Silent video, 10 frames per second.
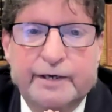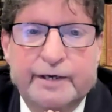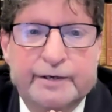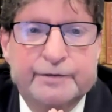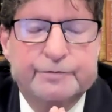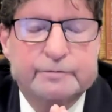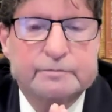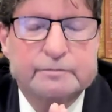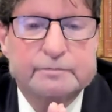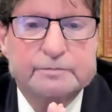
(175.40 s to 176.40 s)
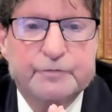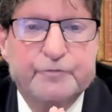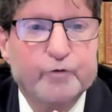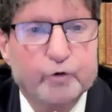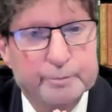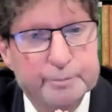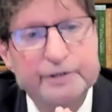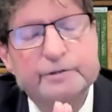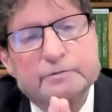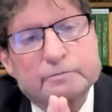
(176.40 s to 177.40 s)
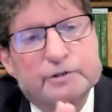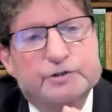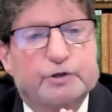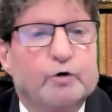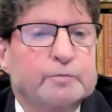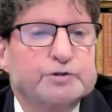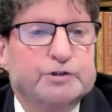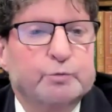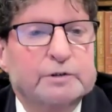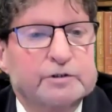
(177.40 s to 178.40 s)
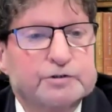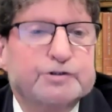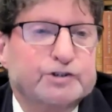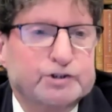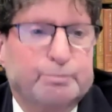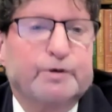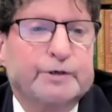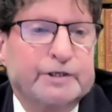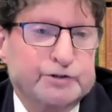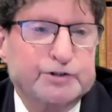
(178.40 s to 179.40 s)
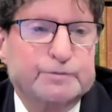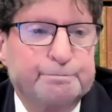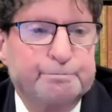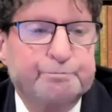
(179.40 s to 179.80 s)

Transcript: And for me, it's almost a religious experience